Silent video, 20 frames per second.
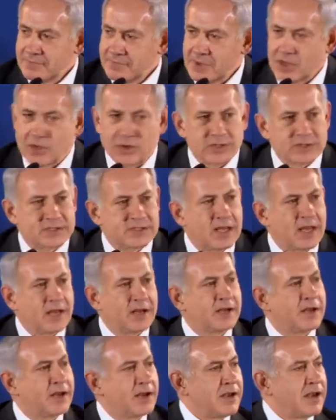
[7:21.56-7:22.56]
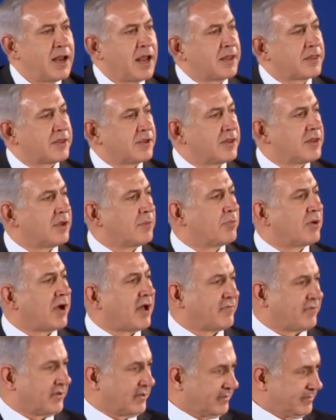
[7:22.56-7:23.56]
Because then Nathan, the
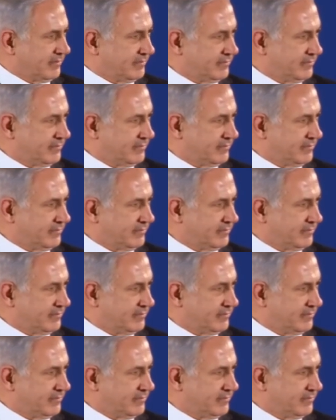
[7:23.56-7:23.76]
prophet,